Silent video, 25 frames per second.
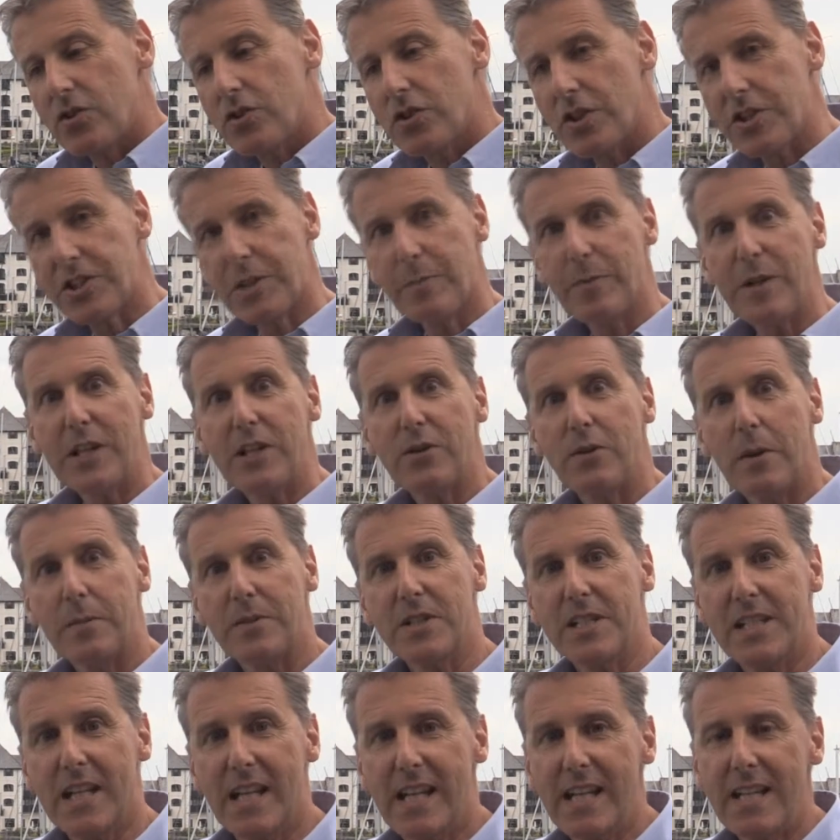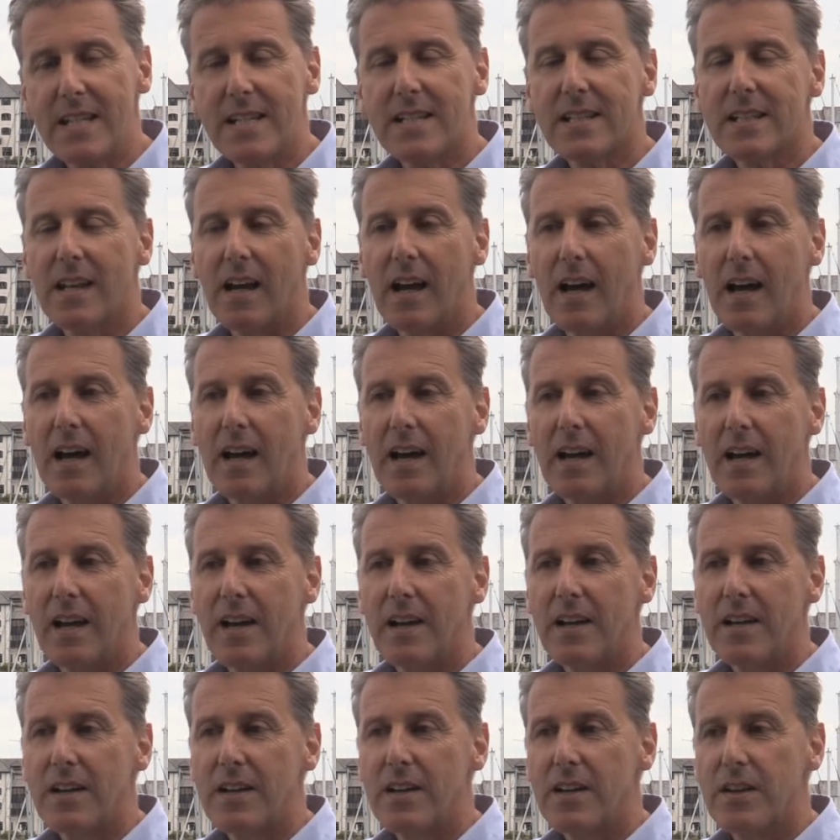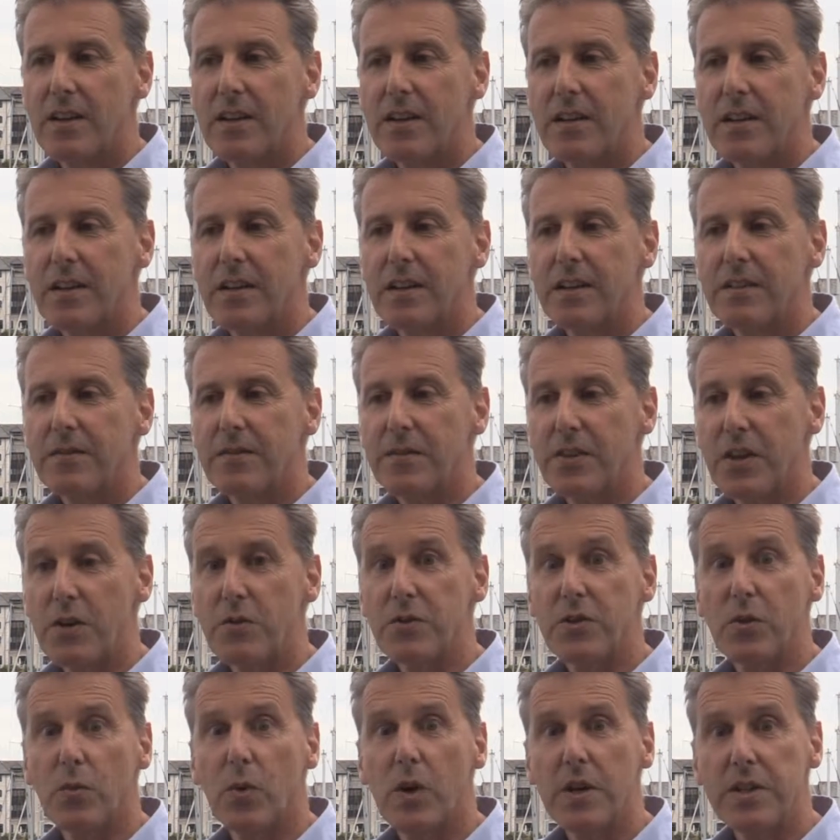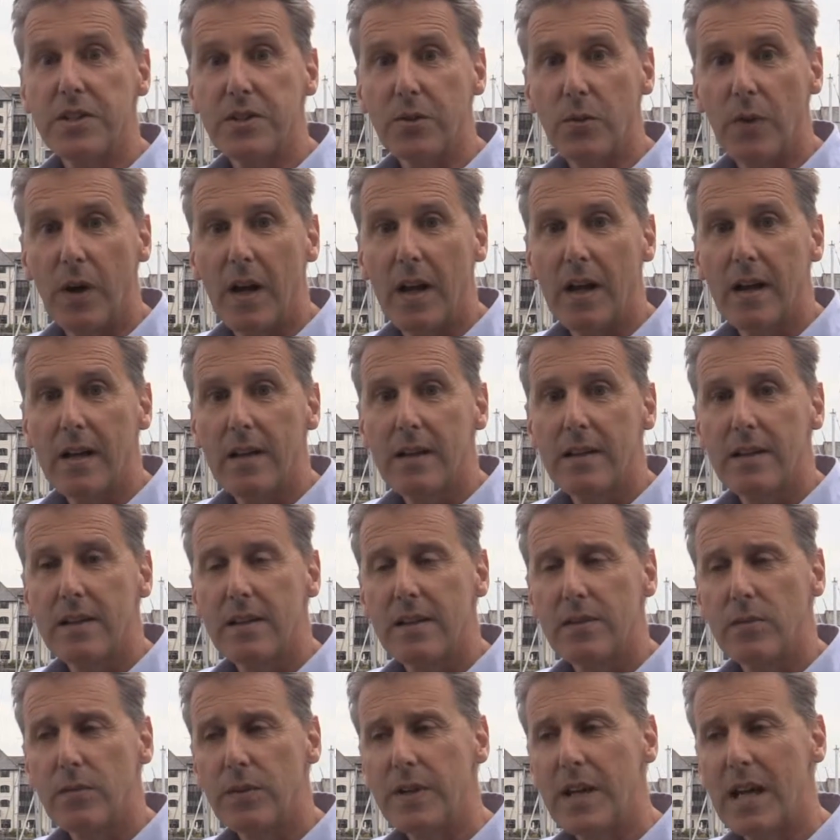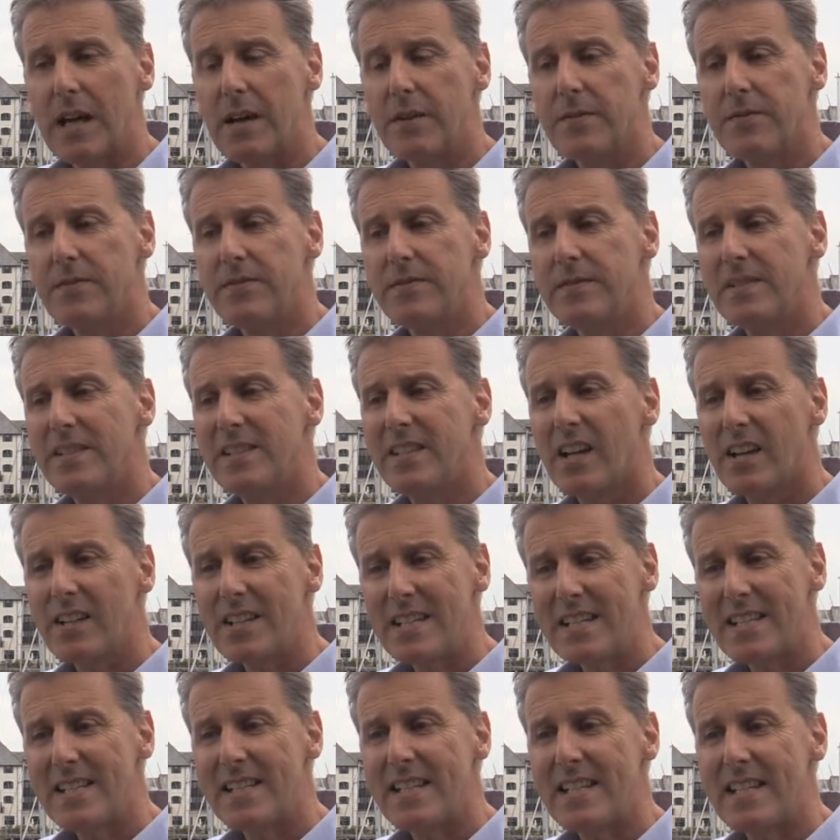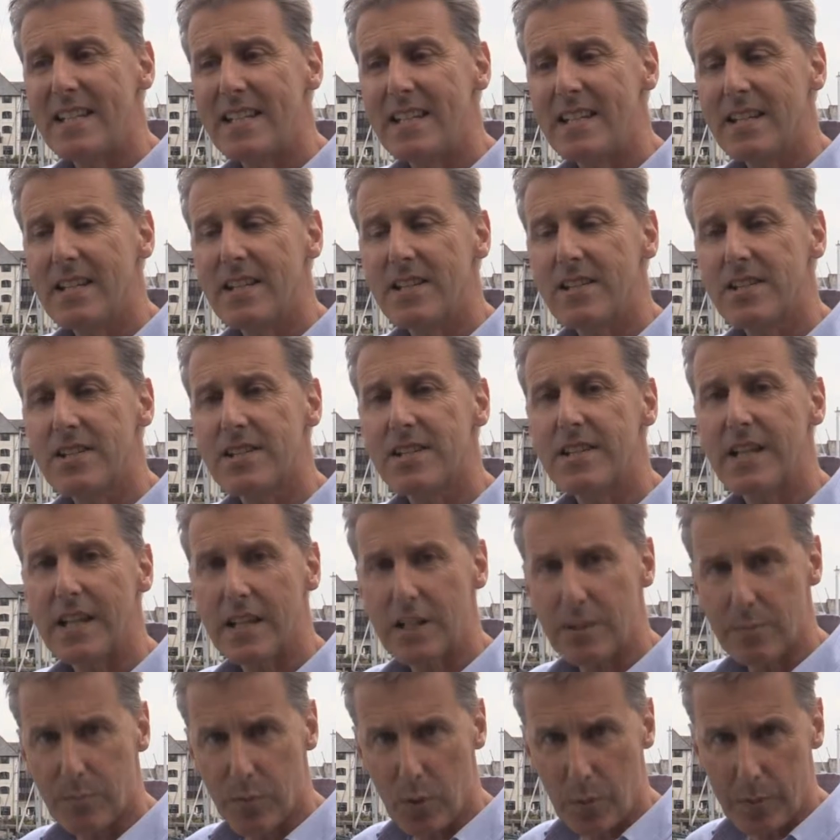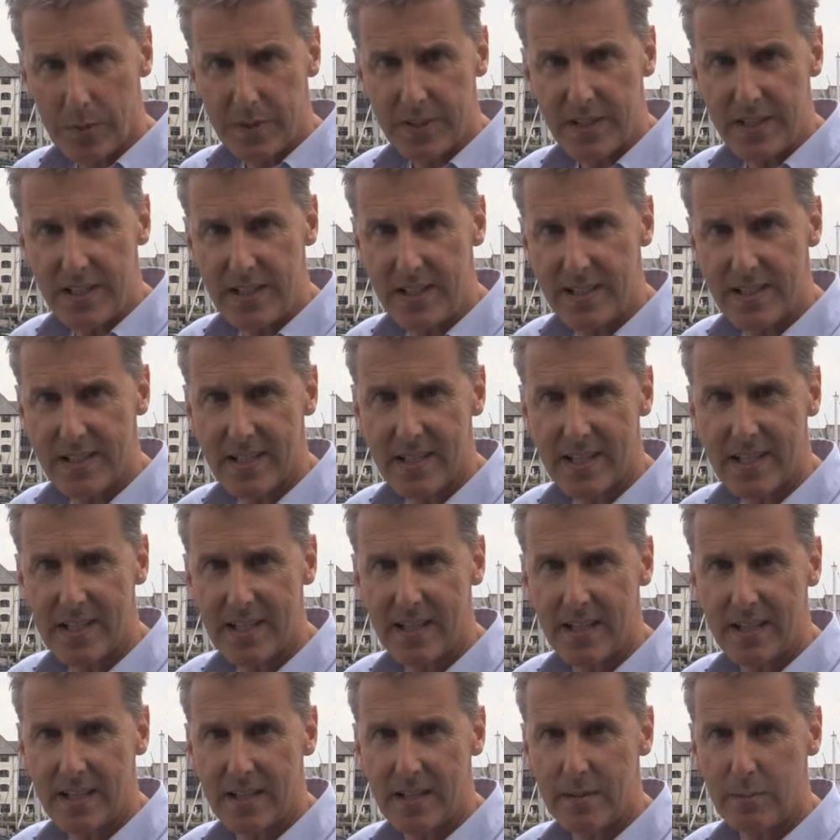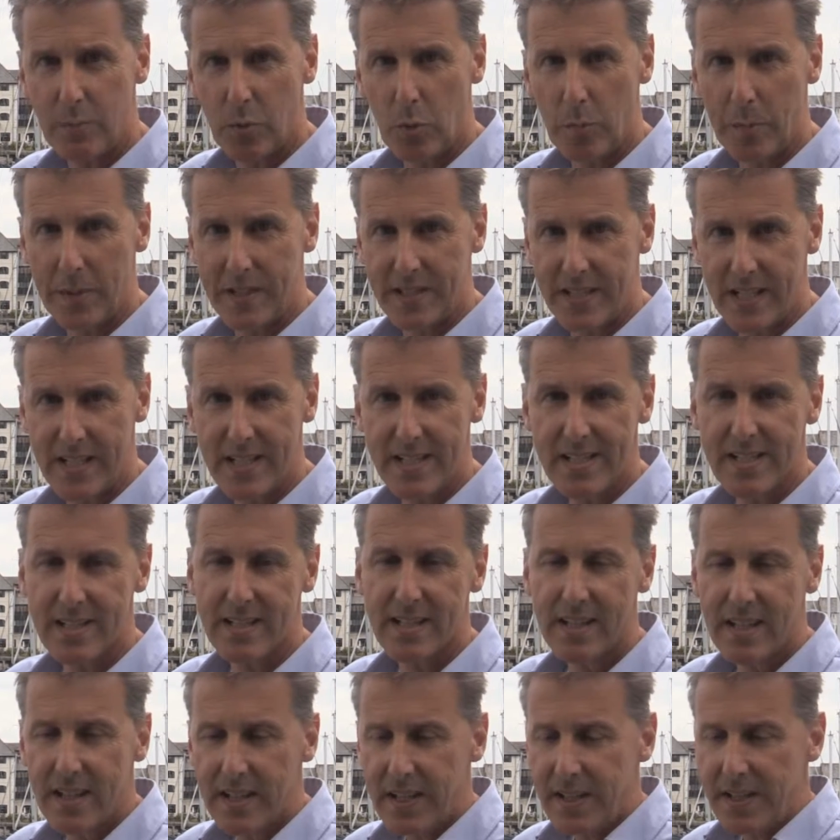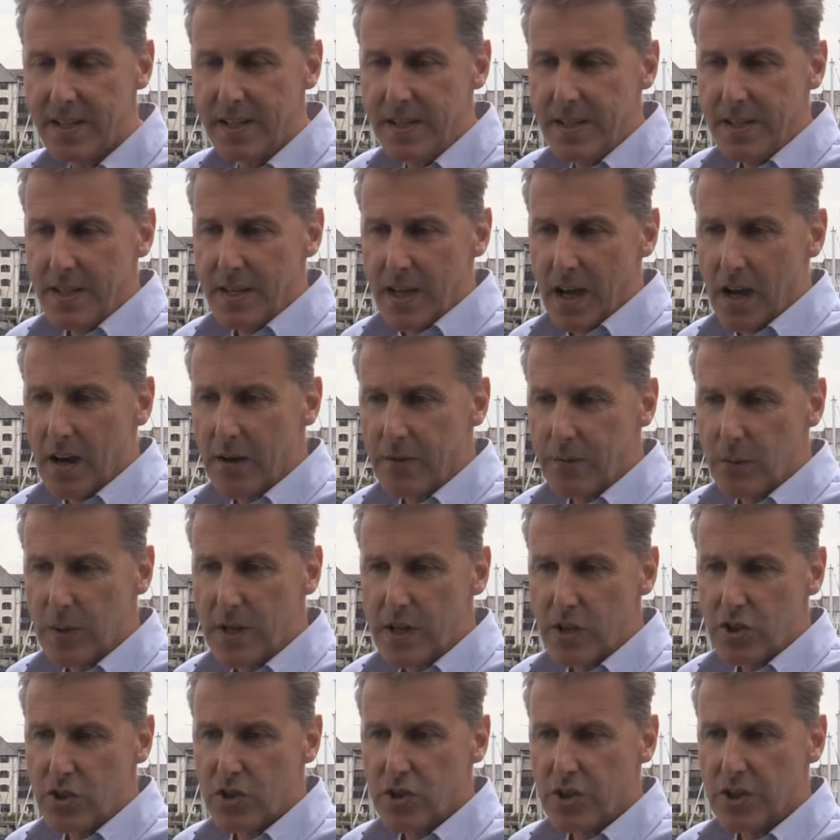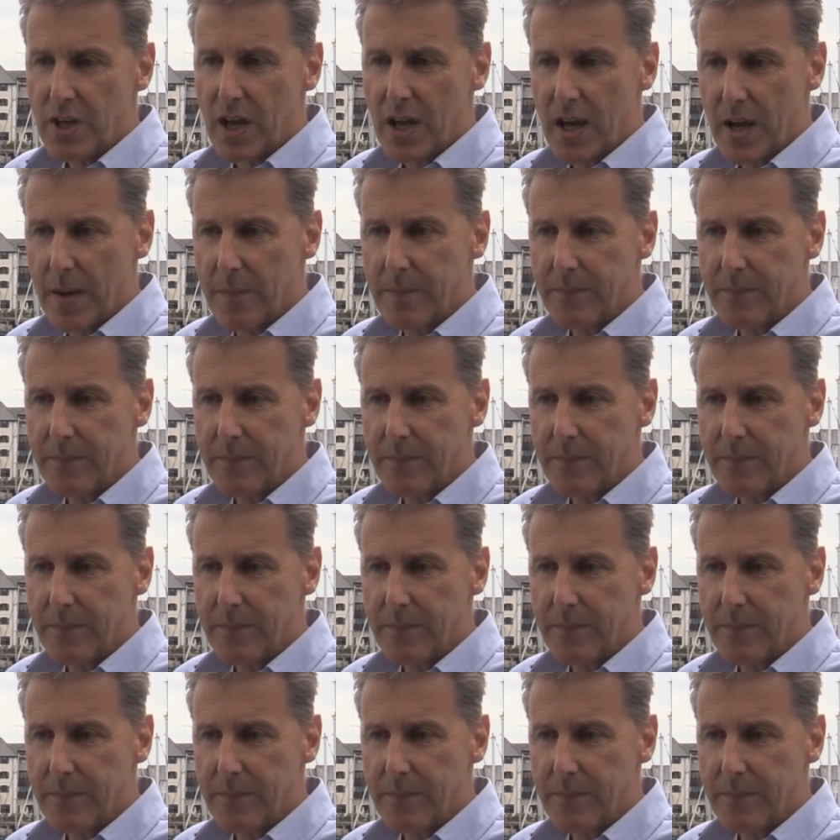Just to bring you up to date, for those that weren't aware, we have 96 properties here in Port Pendennis, of which